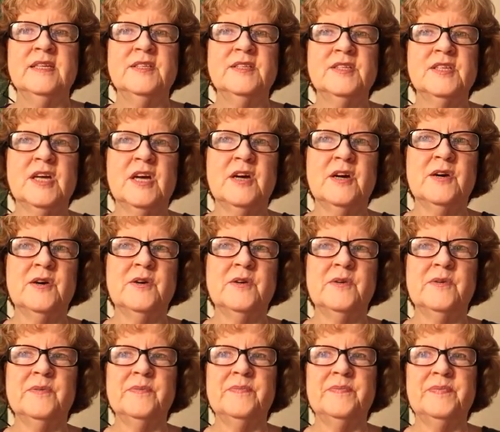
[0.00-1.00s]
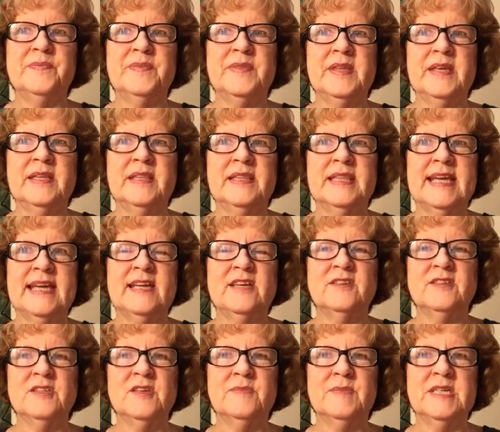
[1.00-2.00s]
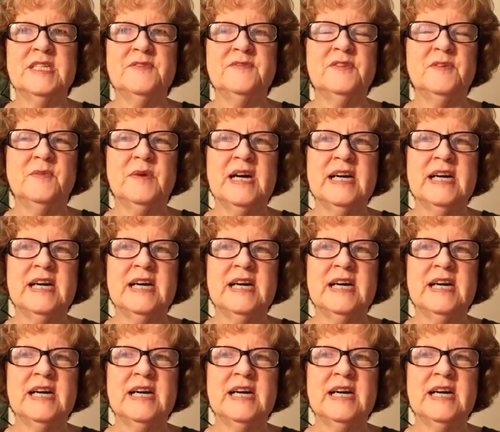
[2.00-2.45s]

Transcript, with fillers: So thank you so much for